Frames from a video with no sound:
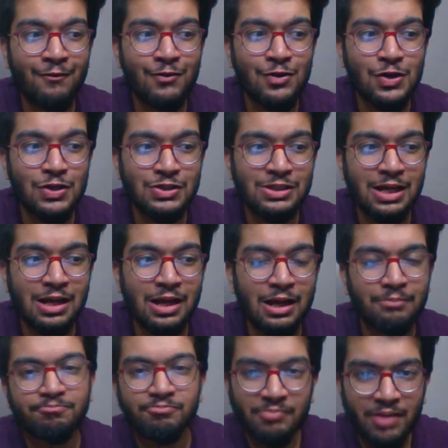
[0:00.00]
I was
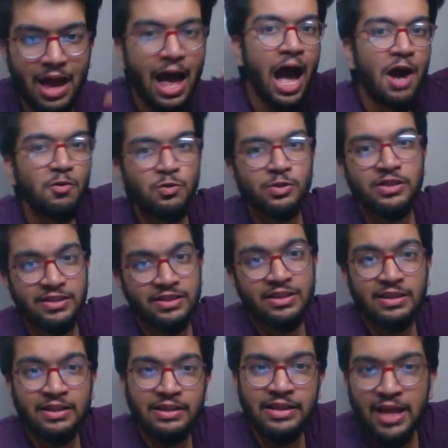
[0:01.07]
out
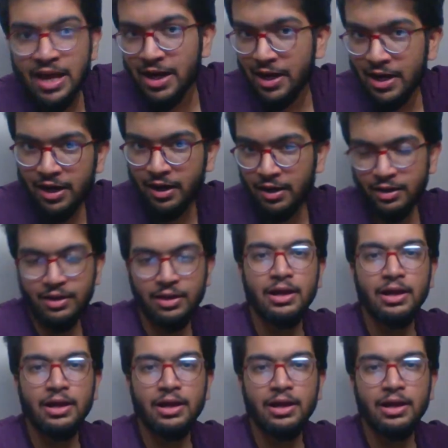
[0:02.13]
there.